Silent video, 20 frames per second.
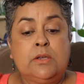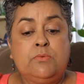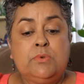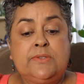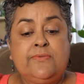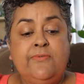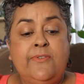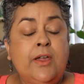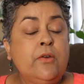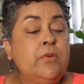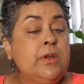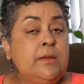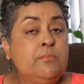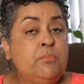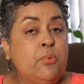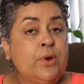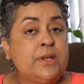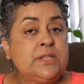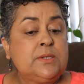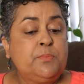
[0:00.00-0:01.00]
I was very
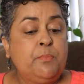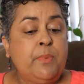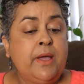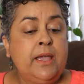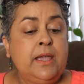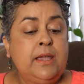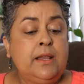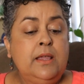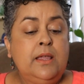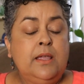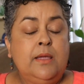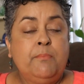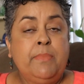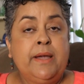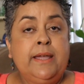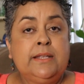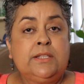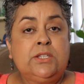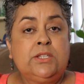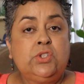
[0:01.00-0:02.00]
impressed by it,
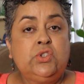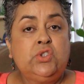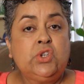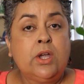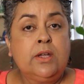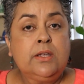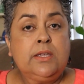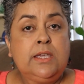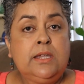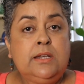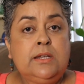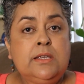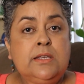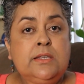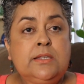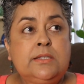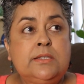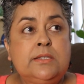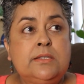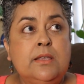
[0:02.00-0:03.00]
by its
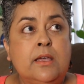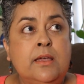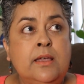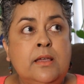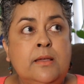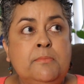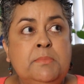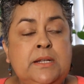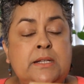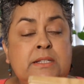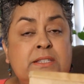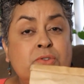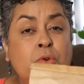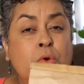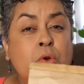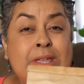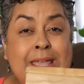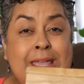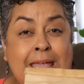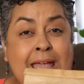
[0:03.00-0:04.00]
chunkiness um, and its
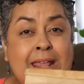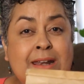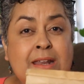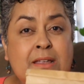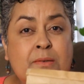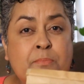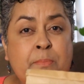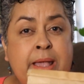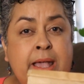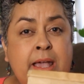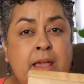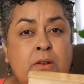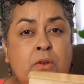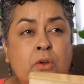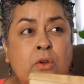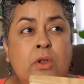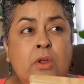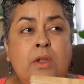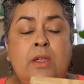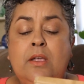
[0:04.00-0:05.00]
organic
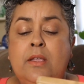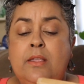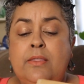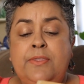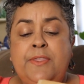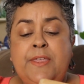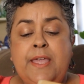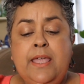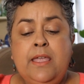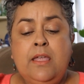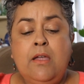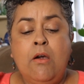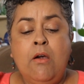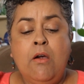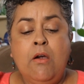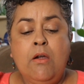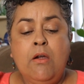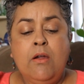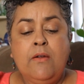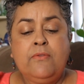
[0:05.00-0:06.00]
matter. They
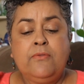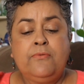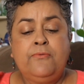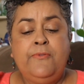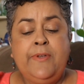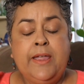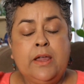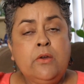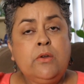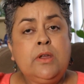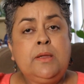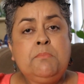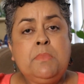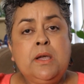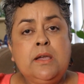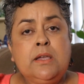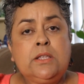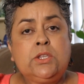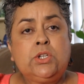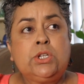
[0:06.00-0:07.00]
are very
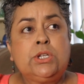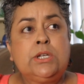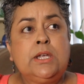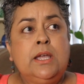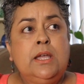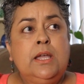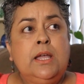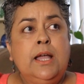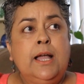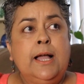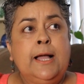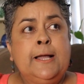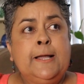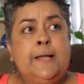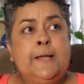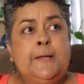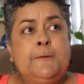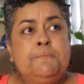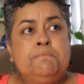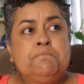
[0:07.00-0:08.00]
much
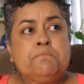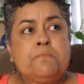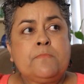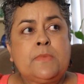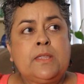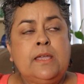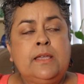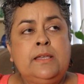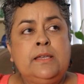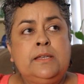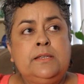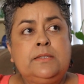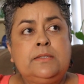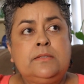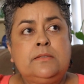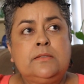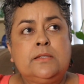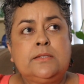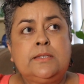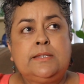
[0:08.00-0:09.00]
um, a
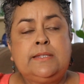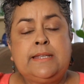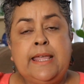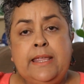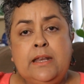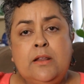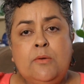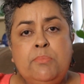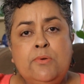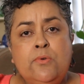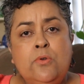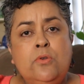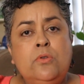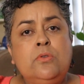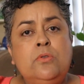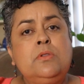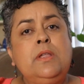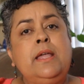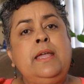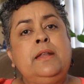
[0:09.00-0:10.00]

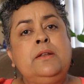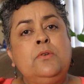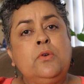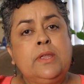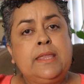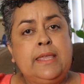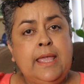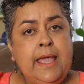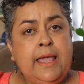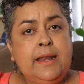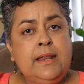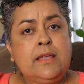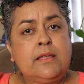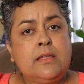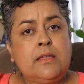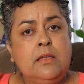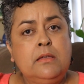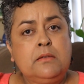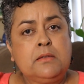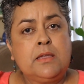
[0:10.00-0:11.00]
sustainable and
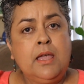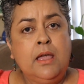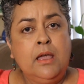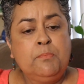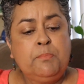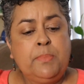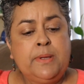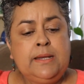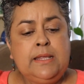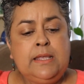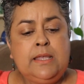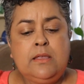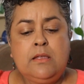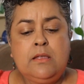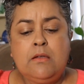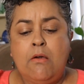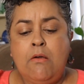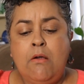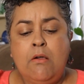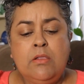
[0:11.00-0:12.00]
organic
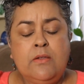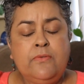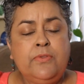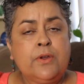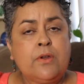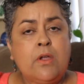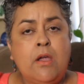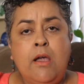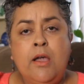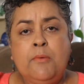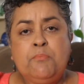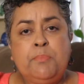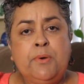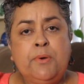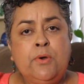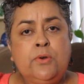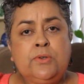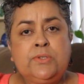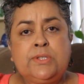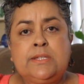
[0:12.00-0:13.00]
company, all of their
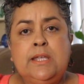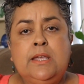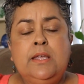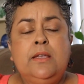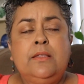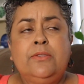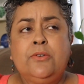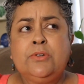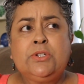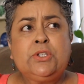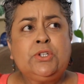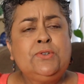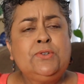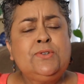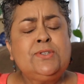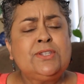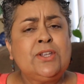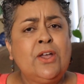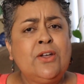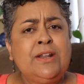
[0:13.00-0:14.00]
composts. They're in
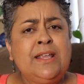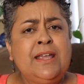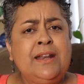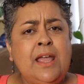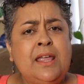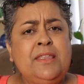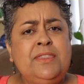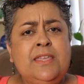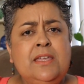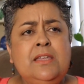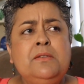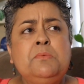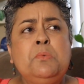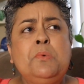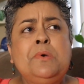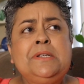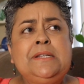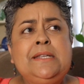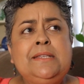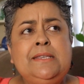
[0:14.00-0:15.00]
Tucson, and I think
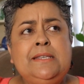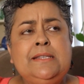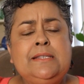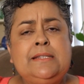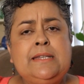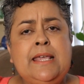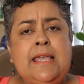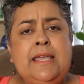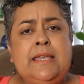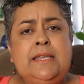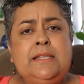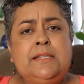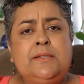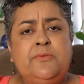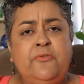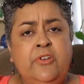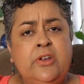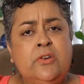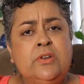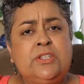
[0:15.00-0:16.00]
one of these days,
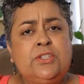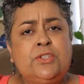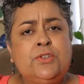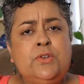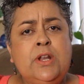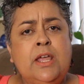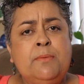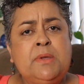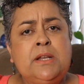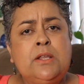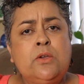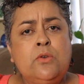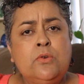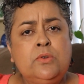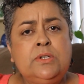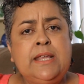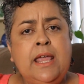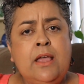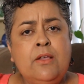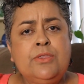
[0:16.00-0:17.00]
very soon, I'm going to go
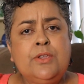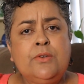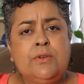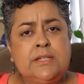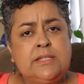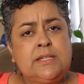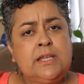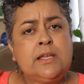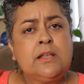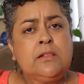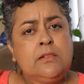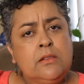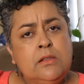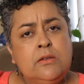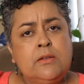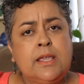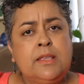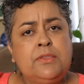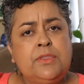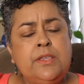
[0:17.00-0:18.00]
down there and take a
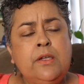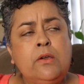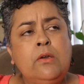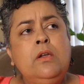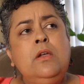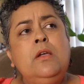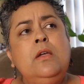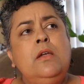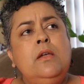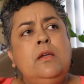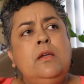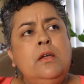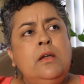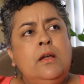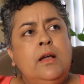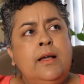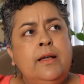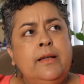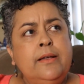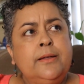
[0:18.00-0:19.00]
look at their
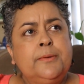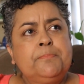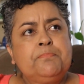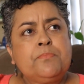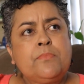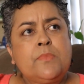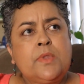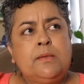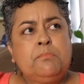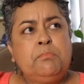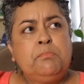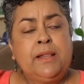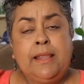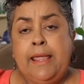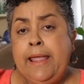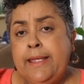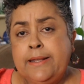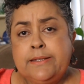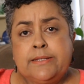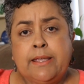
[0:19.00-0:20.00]
um,
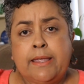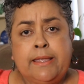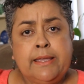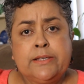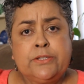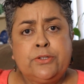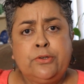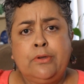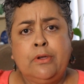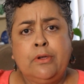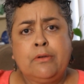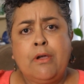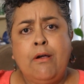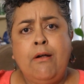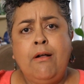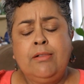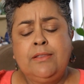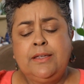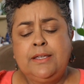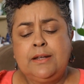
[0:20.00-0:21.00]
plant, I guess you could
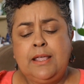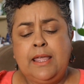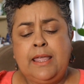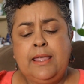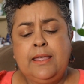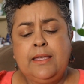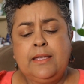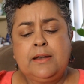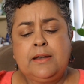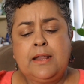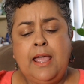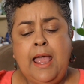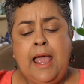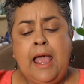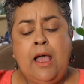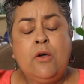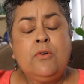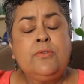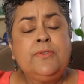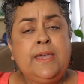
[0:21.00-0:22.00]
call it, and
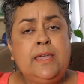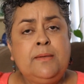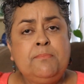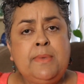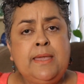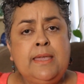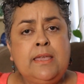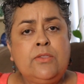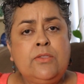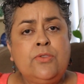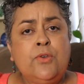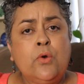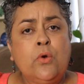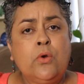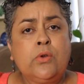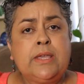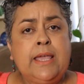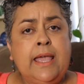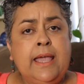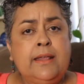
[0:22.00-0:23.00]
how they make their
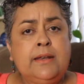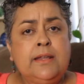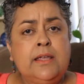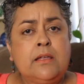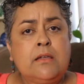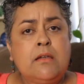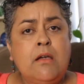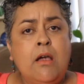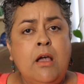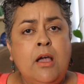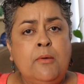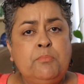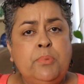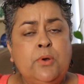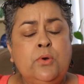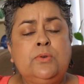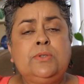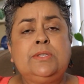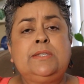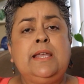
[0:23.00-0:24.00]
organic
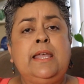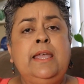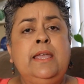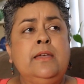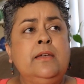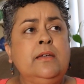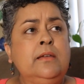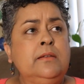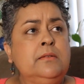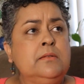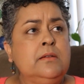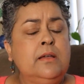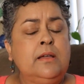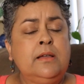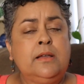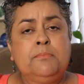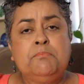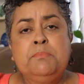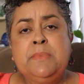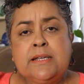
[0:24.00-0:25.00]
compost and
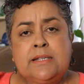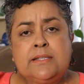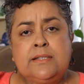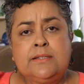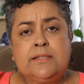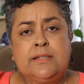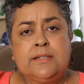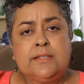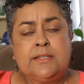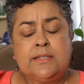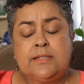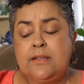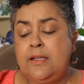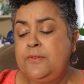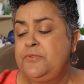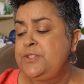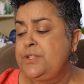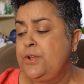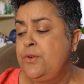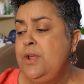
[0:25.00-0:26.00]
uh, mixes and
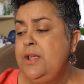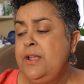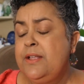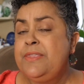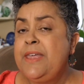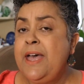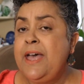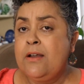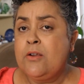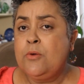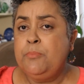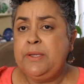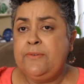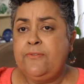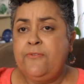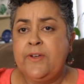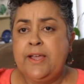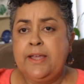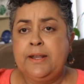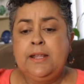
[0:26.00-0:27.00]
stuff. So that'll be
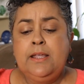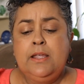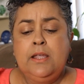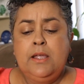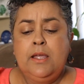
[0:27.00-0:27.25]
fun.